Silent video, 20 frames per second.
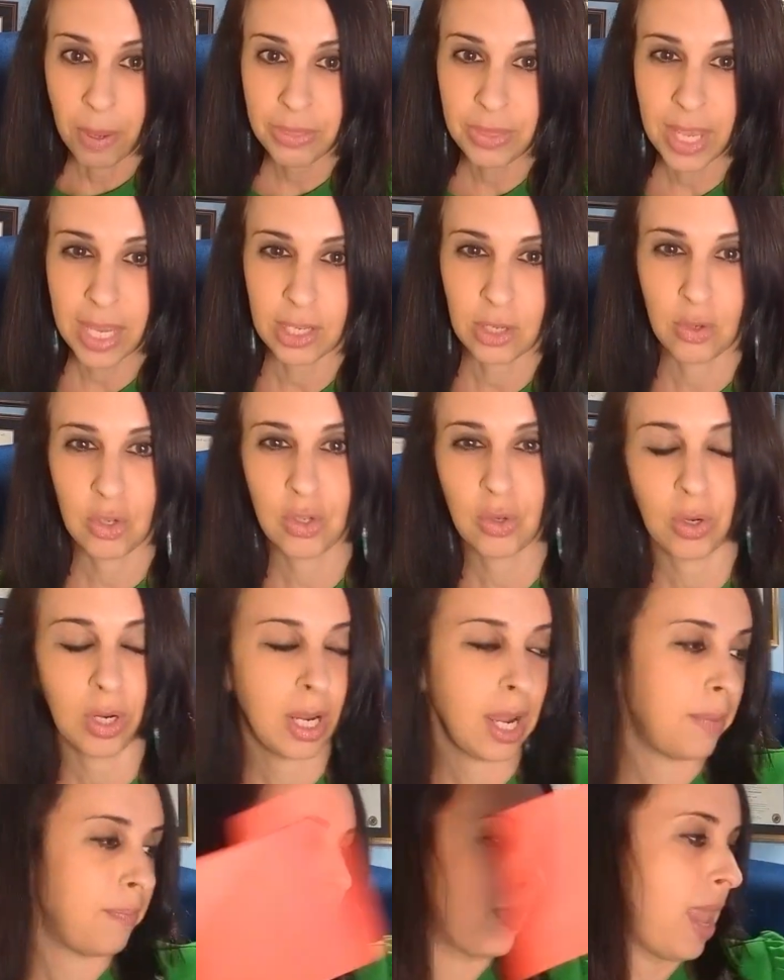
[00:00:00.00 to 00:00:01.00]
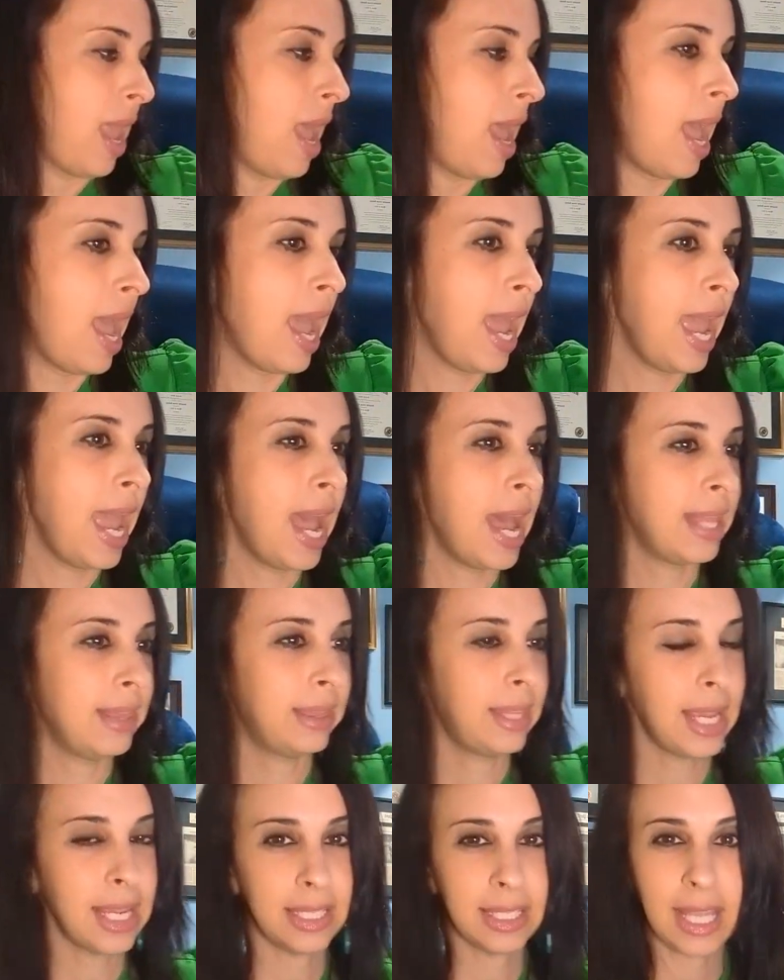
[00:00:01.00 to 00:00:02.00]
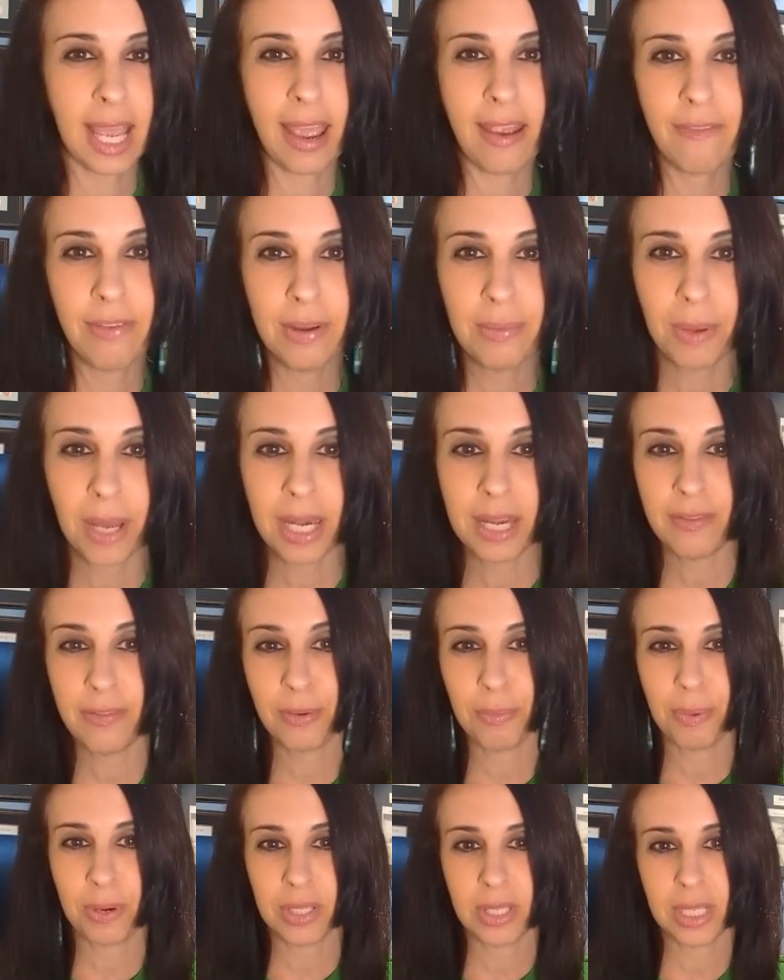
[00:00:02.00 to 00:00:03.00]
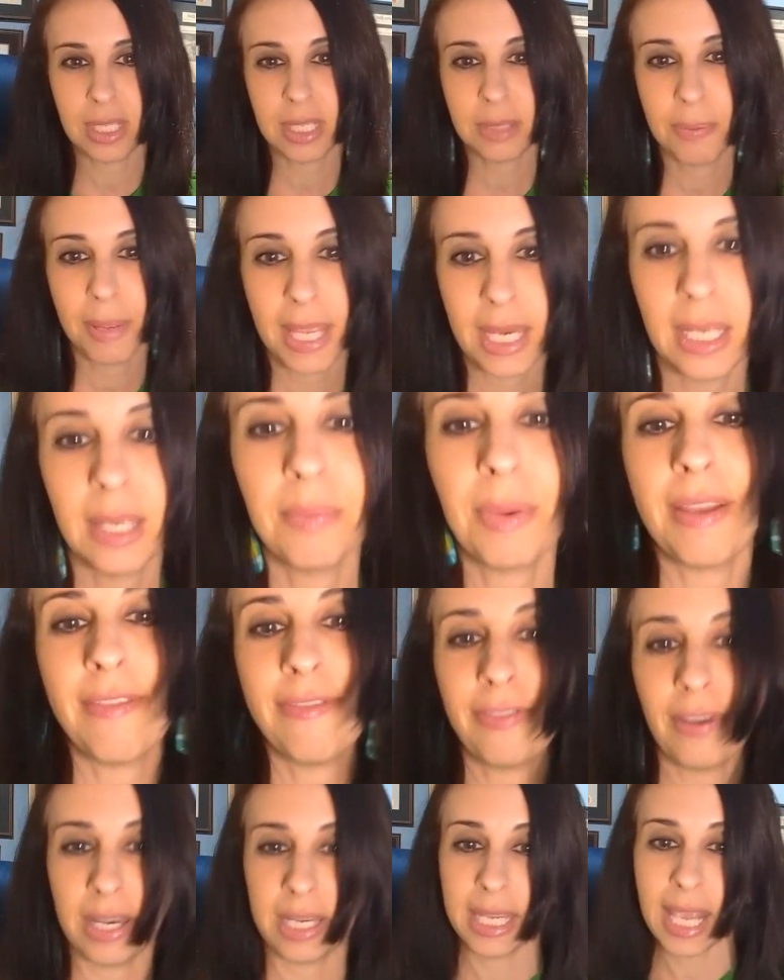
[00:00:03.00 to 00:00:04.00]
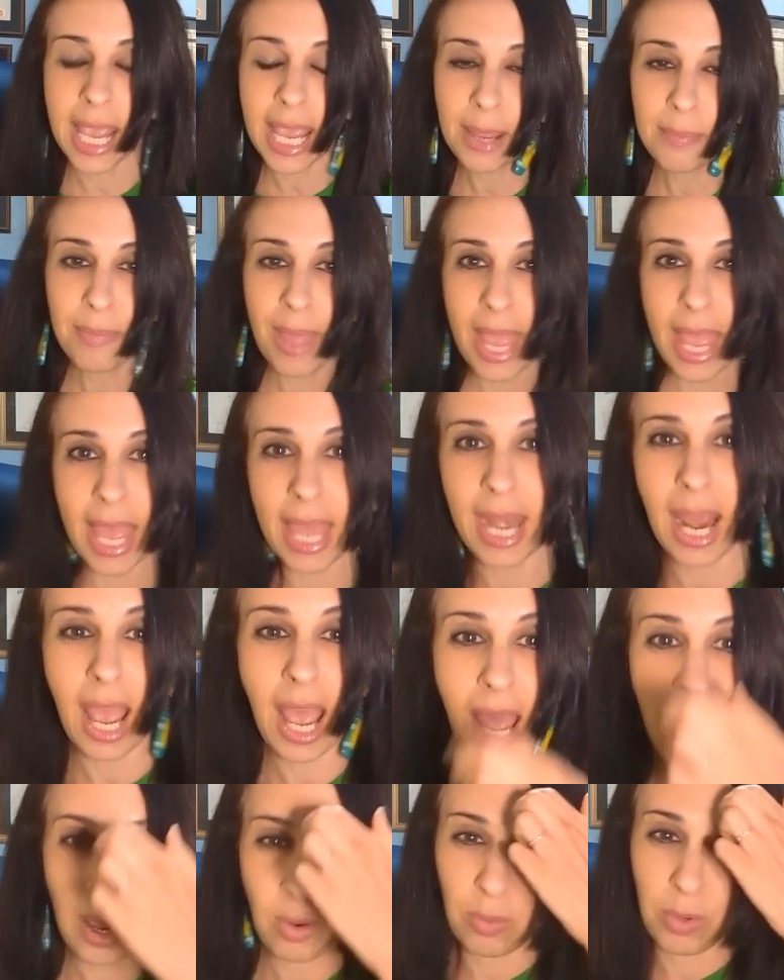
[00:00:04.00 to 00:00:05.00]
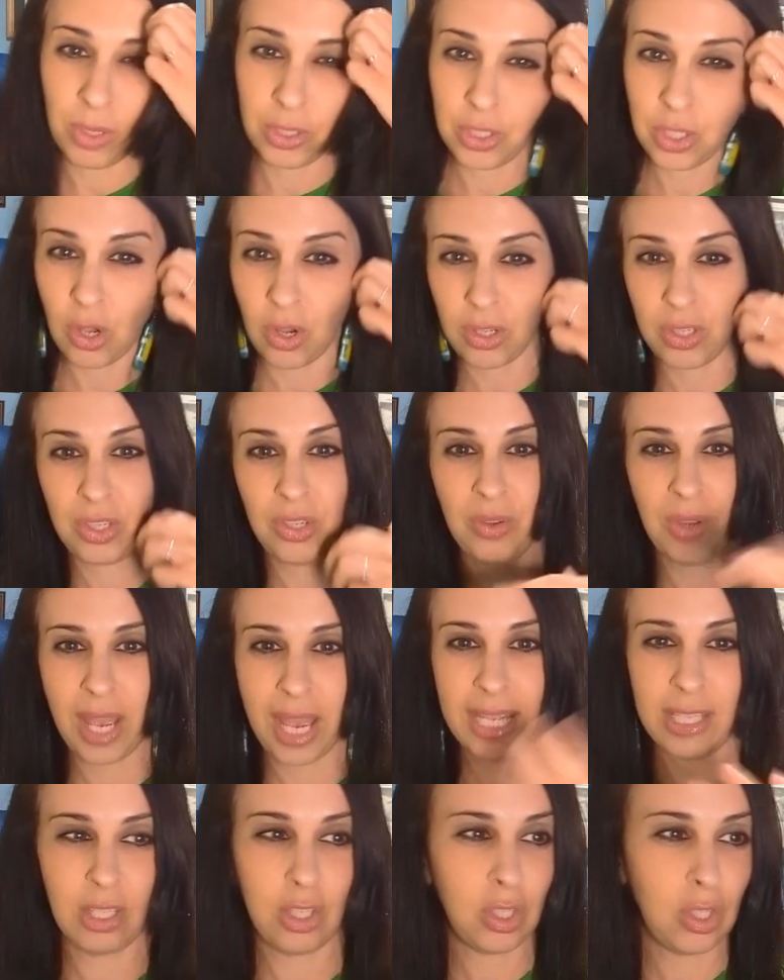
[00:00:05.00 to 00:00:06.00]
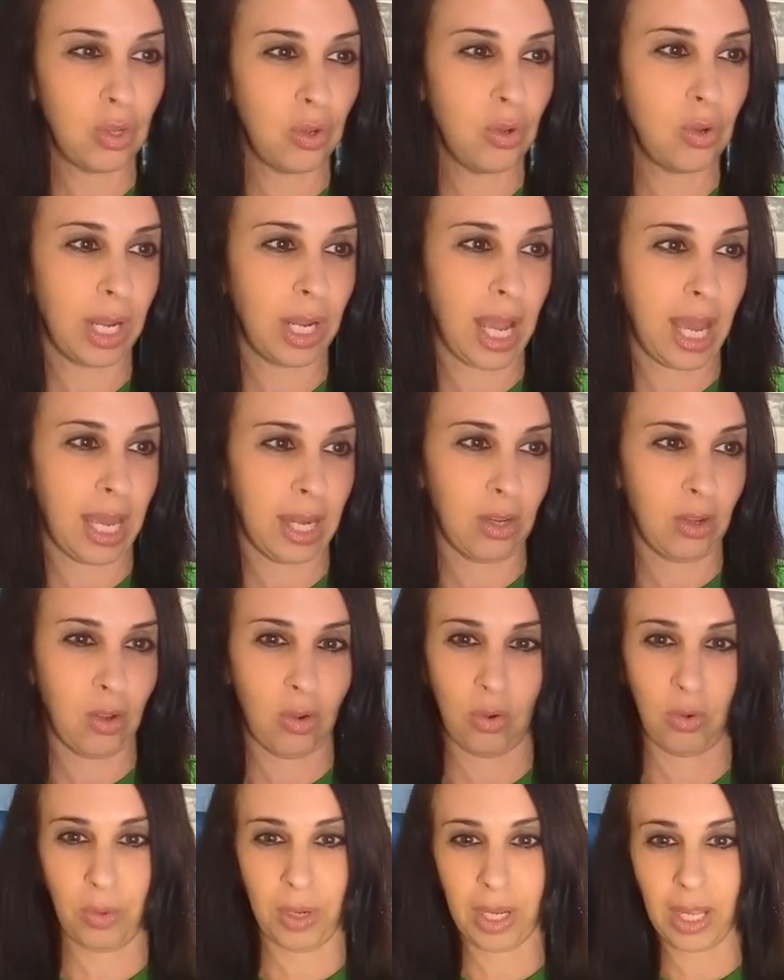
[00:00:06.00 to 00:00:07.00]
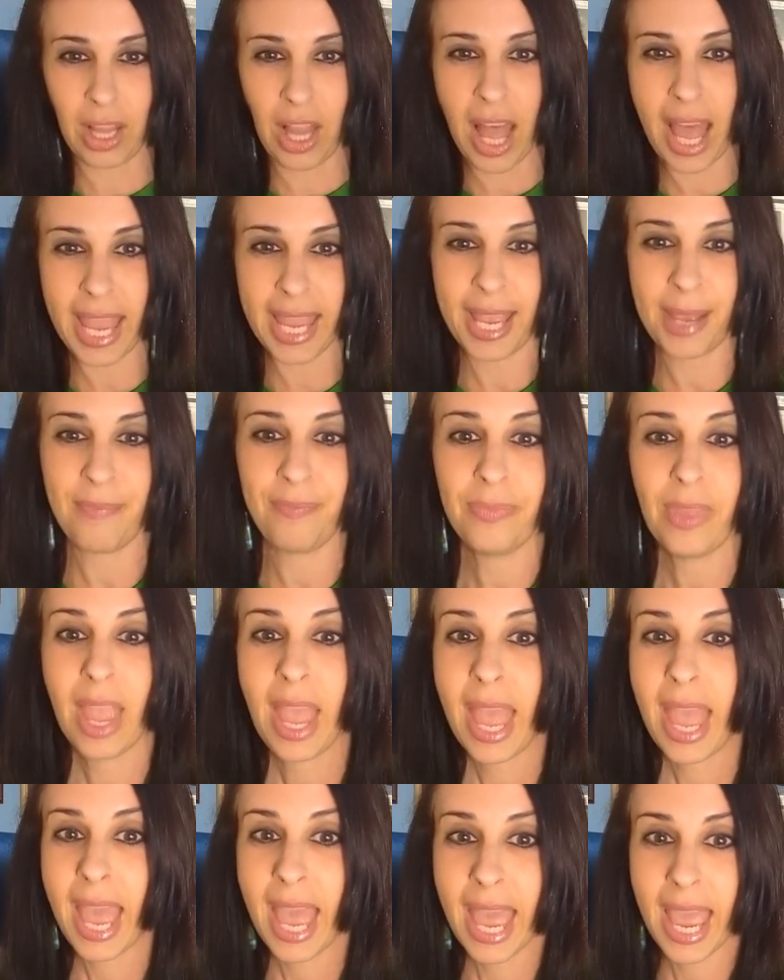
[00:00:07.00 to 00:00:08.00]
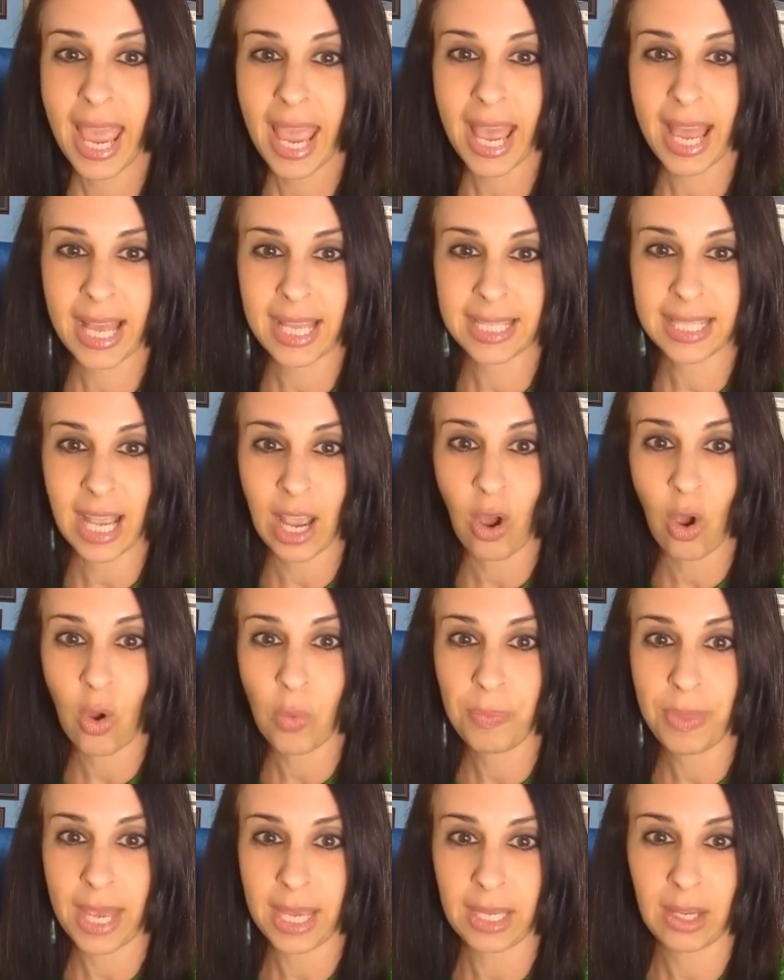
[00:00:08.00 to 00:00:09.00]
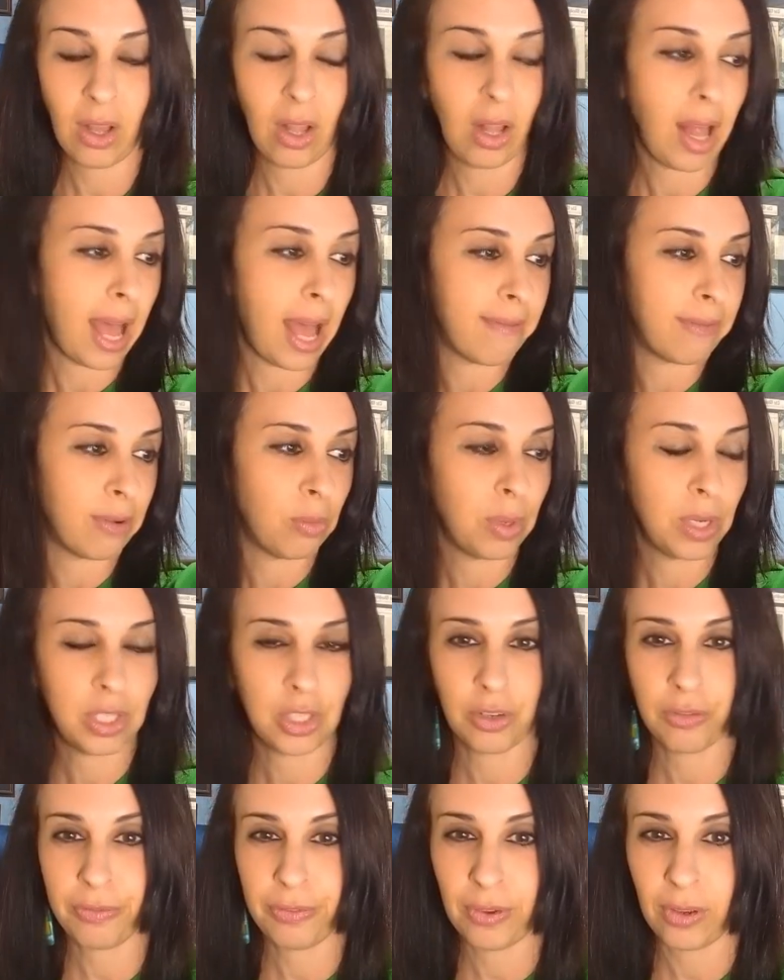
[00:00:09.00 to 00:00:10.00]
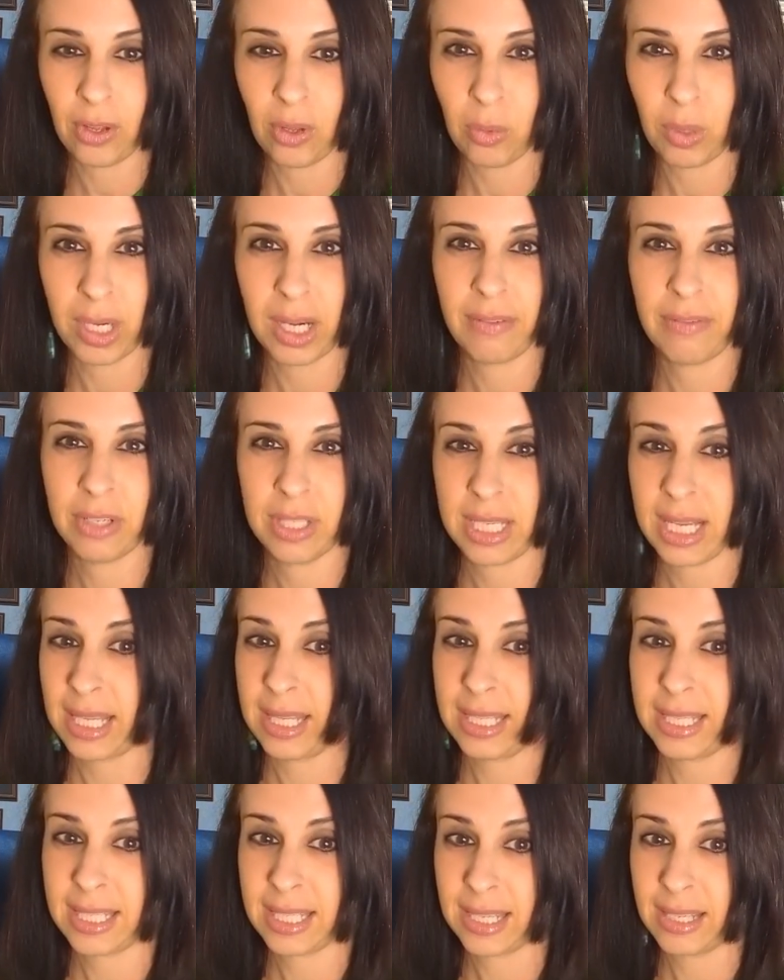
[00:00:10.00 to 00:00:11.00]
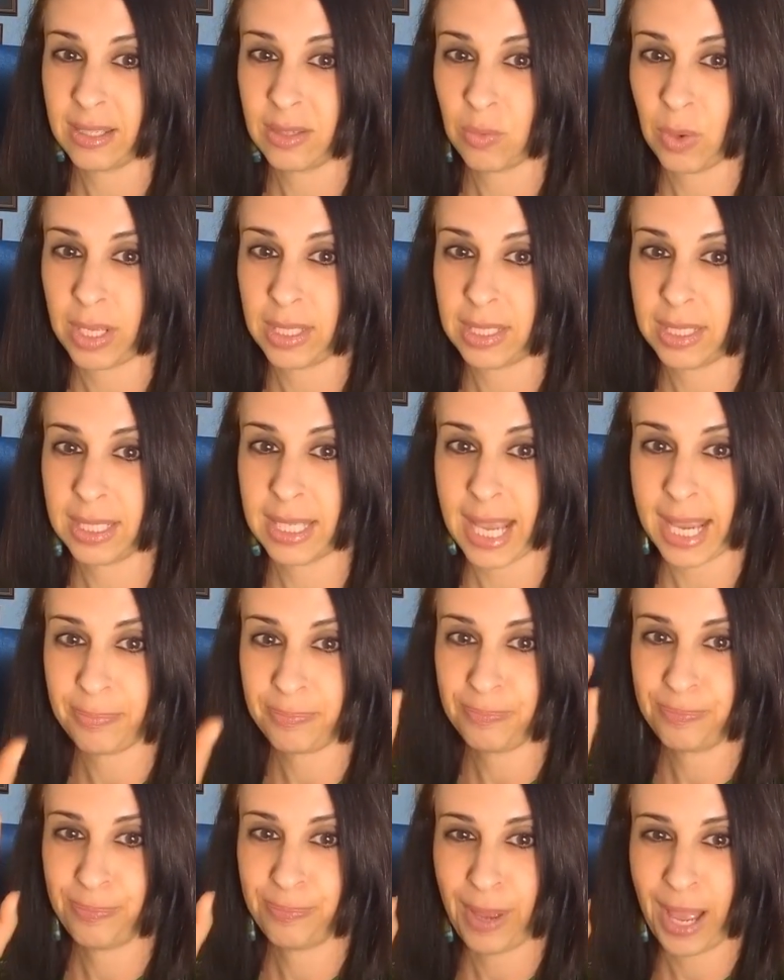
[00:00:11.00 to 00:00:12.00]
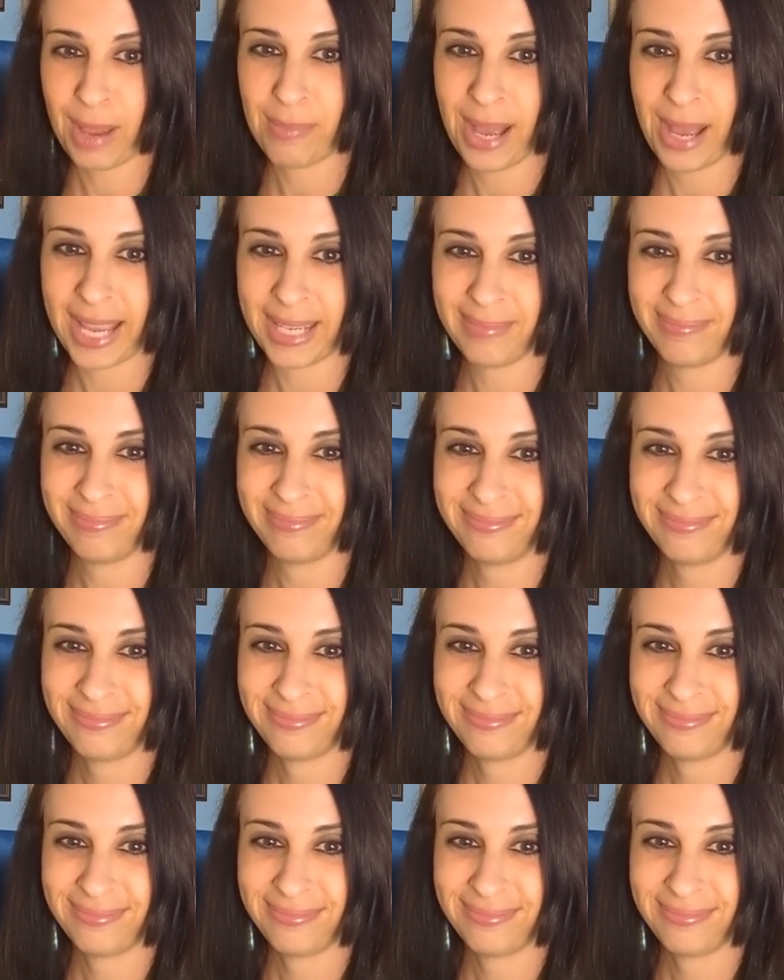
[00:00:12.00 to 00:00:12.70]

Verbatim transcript: But thank you, Shoria. And thanks to everybody for participating in my fun game. And I will talk to you guys soon. I gotta go to a client. And I hope that y'all have a wonderful whatever day this is, Wednesday. Bye-bye.